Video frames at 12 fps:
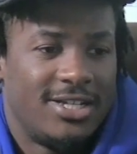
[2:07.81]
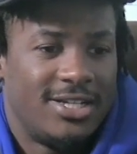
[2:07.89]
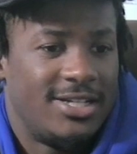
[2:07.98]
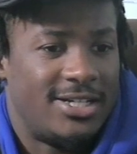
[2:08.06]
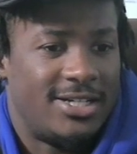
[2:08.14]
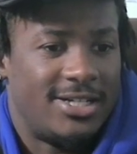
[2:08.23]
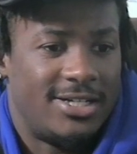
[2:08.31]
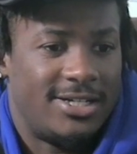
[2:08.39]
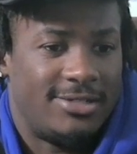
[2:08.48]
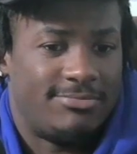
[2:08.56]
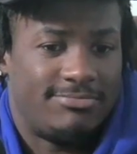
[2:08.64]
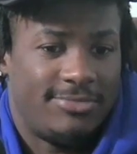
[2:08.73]
Um,
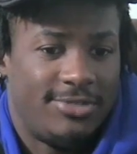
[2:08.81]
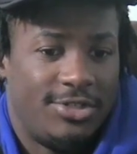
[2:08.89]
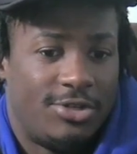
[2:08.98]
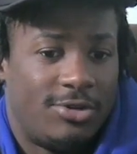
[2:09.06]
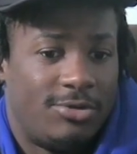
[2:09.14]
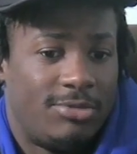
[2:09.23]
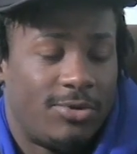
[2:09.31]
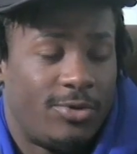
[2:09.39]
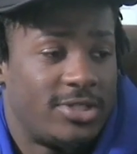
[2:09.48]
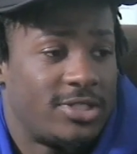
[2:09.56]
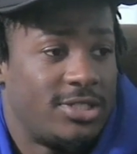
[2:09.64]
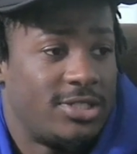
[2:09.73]
you know, I
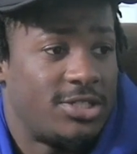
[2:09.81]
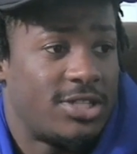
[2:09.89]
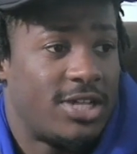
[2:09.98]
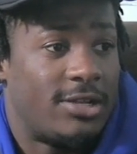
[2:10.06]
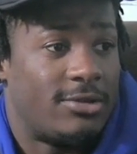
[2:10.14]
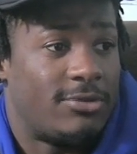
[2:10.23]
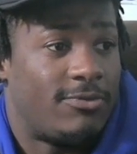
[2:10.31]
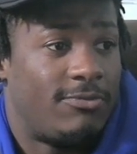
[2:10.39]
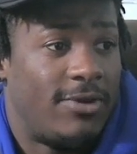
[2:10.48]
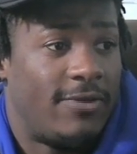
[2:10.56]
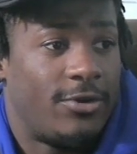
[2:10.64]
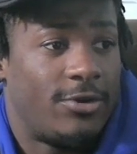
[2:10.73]
recently just had a, my
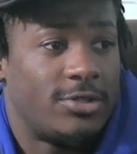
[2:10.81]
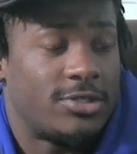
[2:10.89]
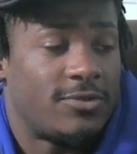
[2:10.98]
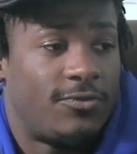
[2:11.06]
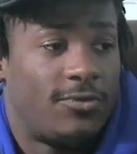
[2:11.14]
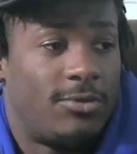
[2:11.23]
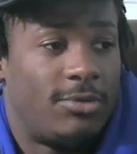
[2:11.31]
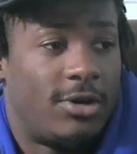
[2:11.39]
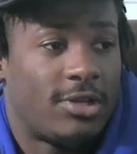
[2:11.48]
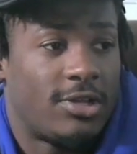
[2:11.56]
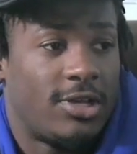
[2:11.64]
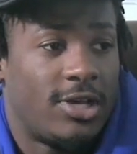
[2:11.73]
first football
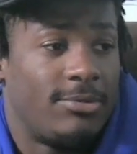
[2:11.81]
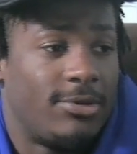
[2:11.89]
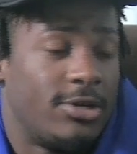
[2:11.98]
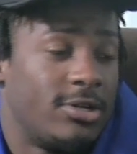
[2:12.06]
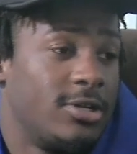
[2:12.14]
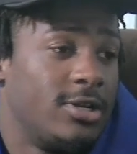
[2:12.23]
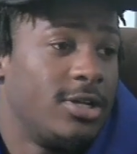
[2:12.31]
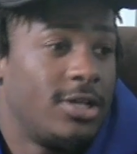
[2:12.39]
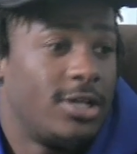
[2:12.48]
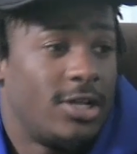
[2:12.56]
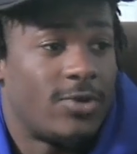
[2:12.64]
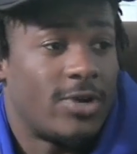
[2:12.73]
camp here
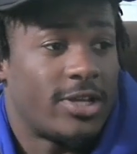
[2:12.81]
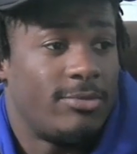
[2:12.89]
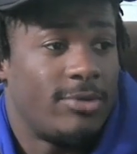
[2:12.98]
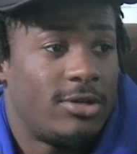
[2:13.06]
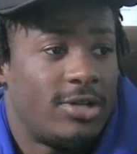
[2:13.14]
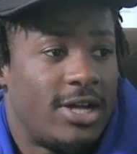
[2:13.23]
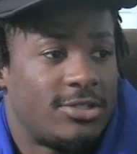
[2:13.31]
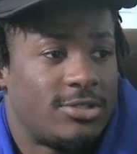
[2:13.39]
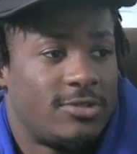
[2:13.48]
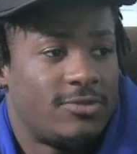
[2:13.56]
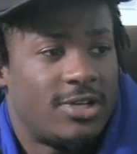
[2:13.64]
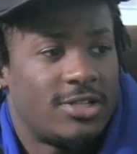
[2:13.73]
in Rocky Mountain, the Attitude
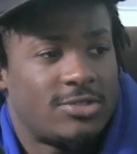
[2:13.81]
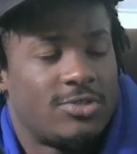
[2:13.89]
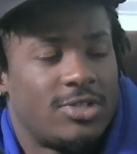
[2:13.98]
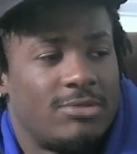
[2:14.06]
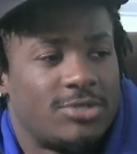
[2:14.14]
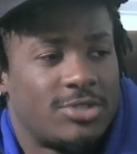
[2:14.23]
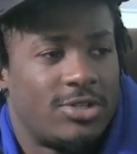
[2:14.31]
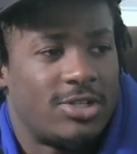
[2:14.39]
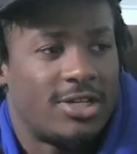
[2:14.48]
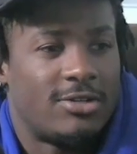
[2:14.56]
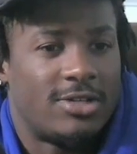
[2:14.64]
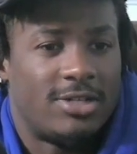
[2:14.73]
52 Camp Showdown.
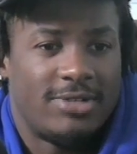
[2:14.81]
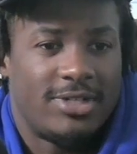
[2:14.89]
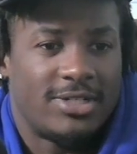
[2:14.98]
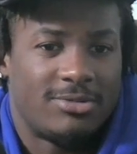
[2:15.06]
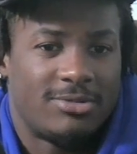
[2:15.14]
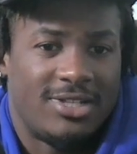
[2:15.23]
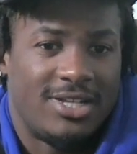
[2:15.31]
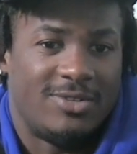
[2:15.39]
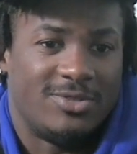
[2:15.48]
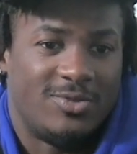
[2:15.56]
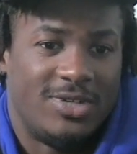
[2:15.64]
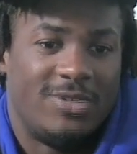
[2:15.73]
Um, that's something I, was,
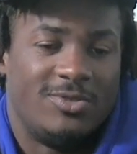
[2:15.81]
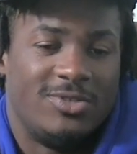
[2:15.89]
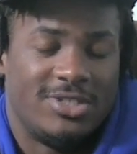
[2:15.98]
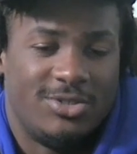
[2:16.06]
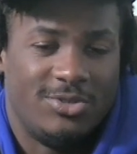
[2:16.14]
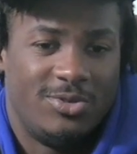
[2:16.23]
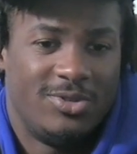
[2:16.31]
I wanted to do.